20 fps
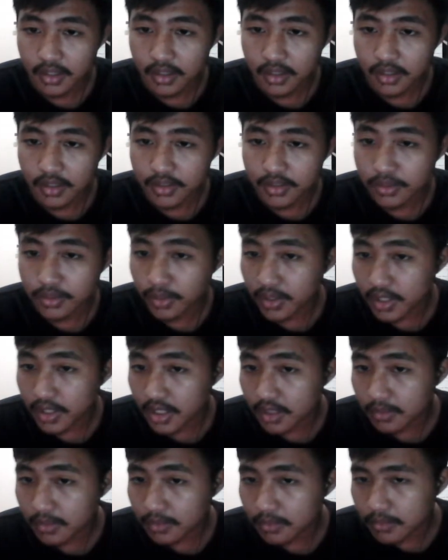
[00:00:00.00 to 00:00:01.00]
a 3D
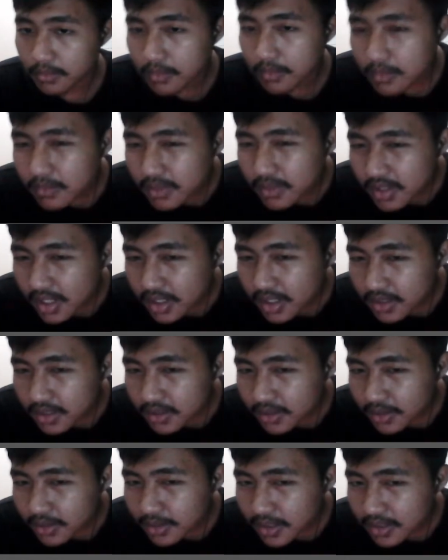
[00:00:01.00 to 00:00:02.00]
anim. Is that a
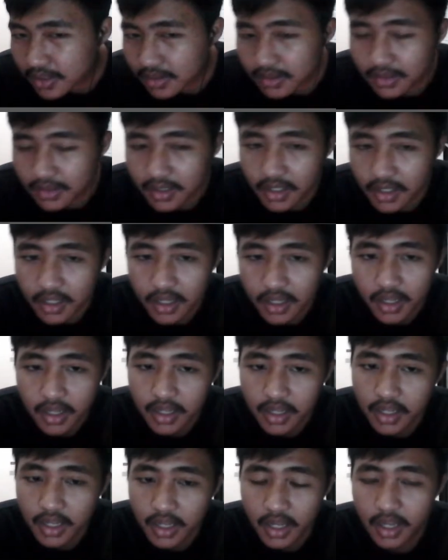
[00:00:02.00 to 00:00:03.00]
2D?
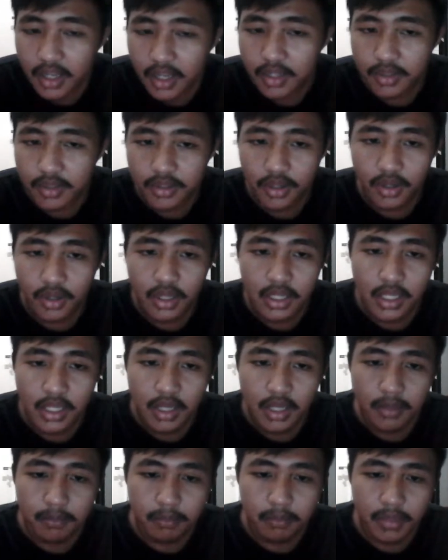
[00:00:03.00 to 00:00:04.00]
I I don't know,
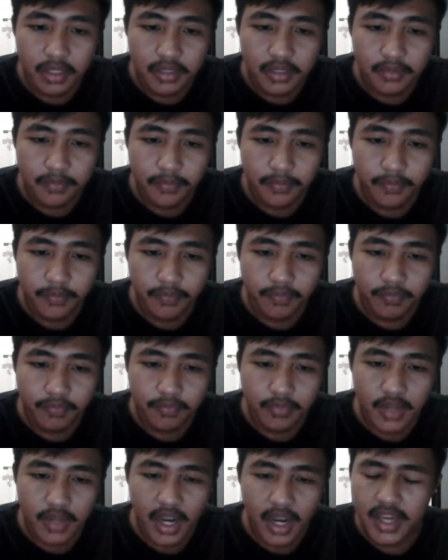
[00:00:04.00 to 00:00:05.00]
but
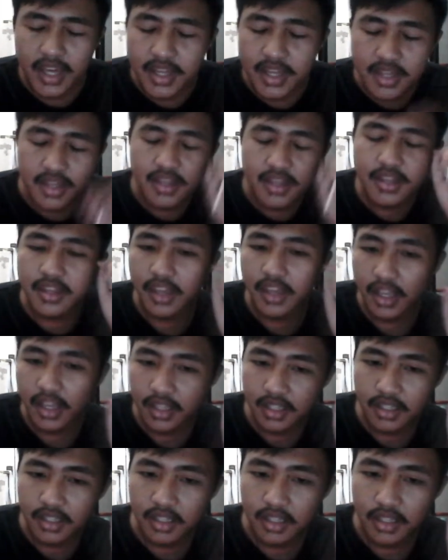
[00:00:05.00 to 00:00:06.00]
I think
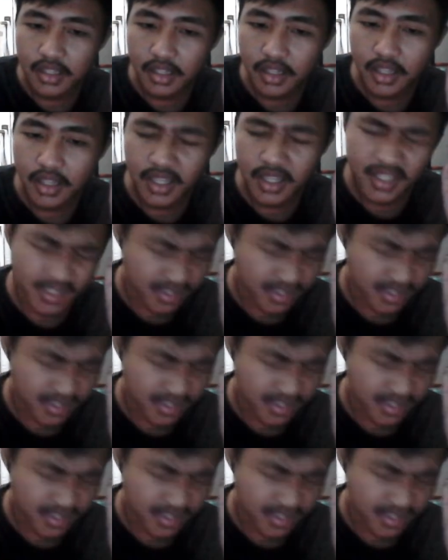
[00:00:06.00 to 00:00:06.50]
I